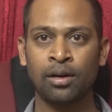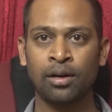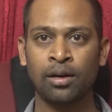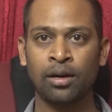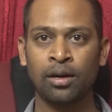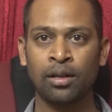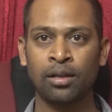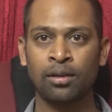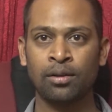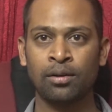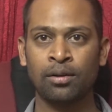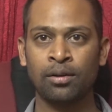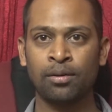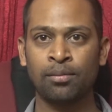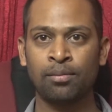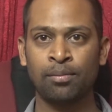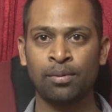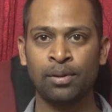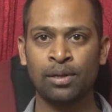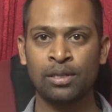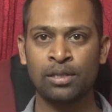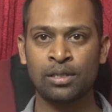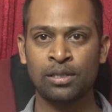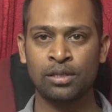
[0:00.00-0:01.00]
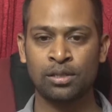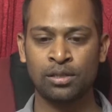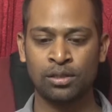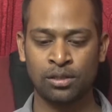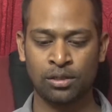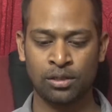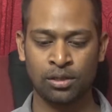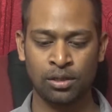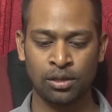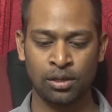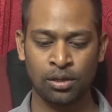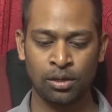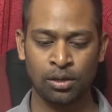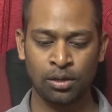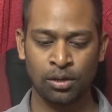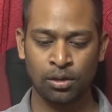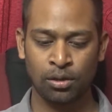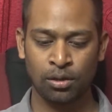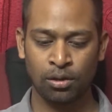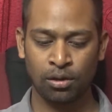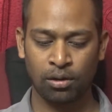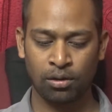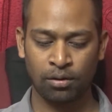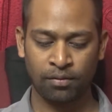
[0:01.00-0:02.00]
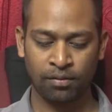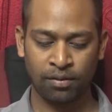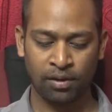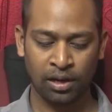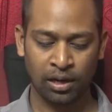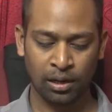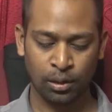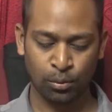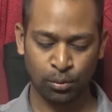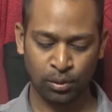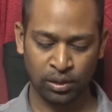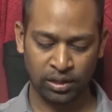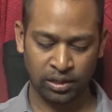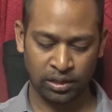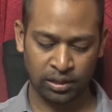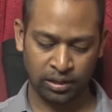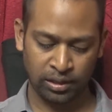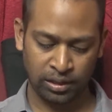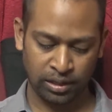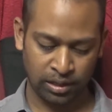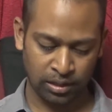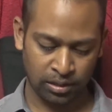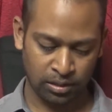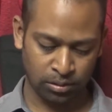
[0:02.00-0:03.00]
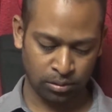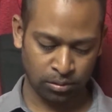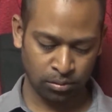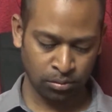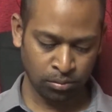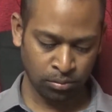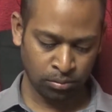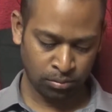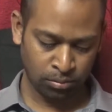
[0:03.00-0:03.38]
other pieces of hardware in there too.